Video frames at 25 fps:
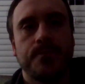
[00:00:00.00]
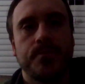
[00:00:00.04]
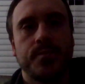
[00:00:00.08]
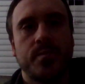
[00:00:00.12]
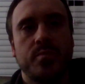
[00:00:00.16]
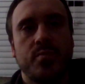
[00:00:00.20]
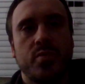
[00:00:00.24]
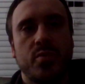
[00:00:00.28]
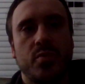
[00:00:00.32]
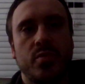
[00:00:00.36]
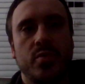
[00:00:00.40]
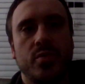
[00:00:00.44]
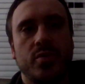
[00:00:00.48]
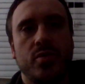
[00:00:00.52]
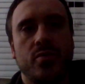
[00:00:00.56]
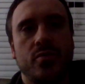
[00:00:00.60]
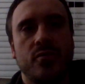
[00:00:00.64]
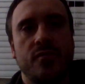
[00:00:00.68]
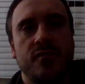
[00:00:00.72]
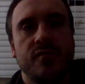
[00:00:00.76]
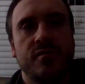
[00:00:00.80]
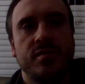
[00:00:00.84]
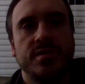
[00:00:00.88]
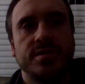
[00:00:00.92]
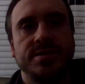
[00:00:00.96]
but we'll go
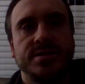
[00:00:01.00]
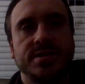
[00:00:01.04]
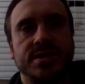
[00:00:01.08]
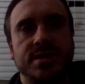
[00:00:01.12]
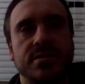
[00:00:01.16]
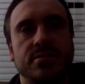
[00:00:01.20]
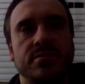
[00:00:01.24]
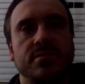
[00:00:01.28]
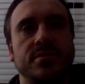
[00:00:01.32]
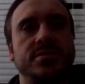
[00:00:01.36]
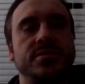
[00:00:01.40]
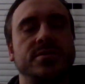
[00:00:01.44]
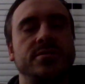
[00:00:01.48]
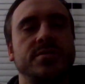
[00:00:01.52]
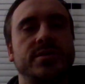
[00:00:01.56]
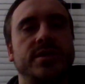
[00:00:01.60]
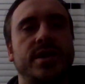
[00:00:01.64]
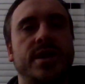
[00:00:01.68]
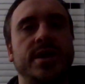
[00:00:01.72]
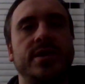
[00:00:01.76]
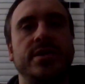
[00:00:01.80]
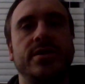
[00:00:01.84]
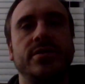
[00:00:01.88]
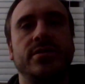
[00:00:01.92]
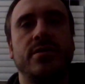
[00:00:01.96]
over his character and
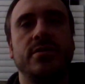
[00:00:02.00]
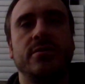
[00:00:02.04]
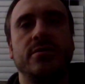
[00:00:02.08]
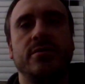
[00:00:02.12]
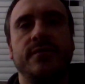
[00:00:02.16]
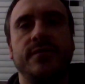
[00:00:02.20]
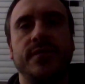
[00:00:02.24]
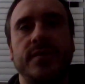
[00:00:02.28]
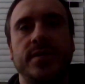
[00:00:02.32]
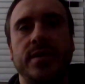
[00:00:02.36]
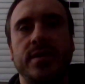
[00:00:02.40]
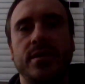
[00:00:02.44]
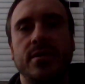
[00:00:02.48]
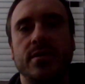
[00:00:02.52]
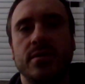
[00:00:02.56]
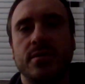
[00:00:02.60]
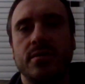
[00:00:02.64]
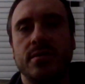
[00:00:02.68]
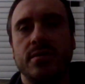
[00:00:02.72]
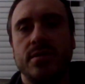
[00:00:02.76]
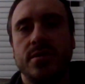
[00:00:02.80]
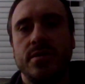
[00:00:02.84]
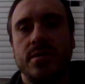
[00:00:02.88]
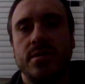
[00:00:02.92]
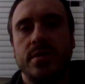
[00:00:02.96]
iconography here,
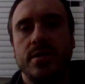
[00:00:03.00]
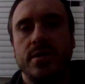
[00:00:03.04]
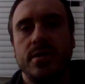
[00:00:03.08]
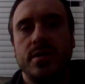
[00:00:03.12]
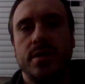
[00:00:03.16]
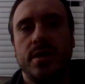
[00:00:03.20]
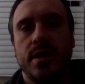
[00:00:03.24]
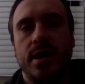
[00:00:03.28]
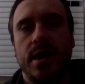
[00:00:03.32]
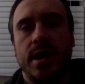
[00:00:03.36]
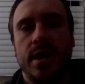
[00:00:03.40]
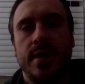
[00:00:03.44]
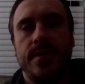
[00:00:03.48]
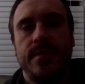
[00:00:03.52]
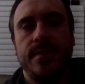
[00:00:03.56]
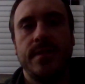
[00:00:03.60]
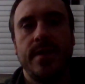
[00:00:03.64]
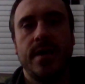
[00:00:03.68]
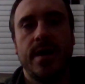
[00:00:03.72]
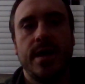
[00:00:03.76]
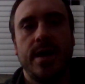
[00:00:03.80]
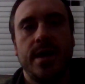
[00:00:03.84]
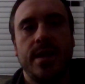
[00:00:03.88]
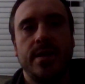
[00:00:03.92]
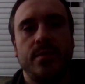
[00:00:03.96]
and
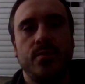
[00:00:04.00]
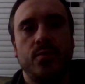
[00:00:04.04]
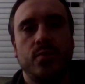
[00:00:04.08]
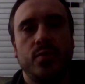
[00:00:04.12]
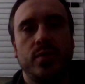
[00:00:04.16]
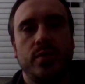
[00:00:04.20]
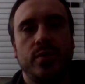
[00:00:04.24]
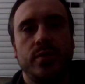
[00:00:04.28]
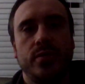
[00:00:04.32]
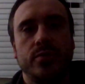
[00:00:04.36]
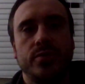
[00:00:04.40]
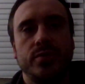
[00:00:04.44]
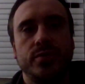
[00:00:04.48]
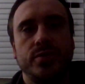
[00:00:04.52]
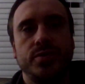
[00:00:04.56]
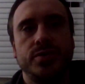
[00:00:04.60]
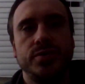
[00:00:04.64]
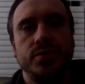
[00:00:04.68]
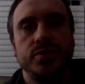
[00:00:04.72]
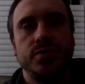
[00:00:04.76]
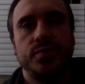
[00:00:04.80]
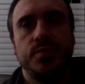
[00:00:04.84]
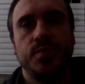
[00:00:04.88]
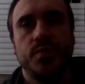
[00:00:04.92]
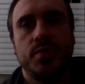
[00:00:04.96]
then we'll
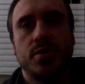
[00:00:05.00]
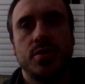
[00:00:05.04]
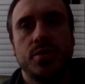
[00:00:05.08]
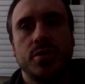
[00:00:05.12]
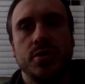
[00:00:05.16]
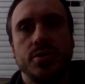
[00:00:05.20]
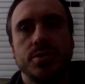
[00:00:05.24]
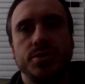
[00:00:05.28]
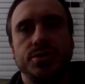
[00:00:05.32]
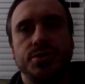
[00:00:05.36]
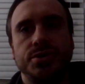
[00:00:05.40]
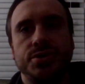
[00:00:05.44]
do part